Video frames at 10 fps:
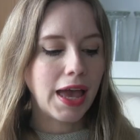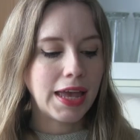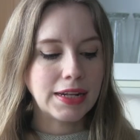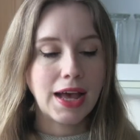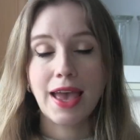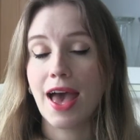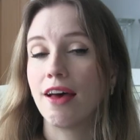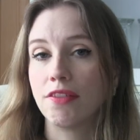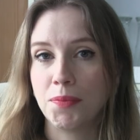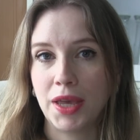And I
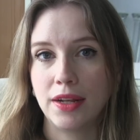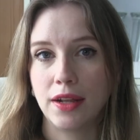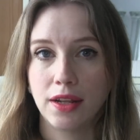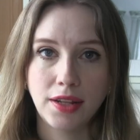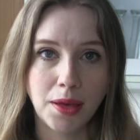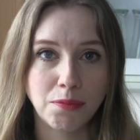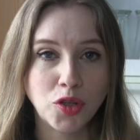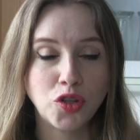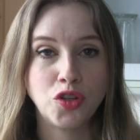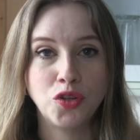have made an
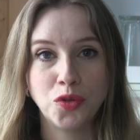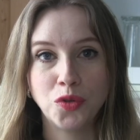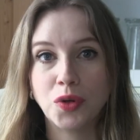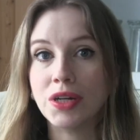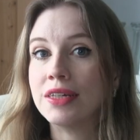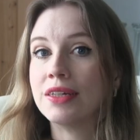attempt to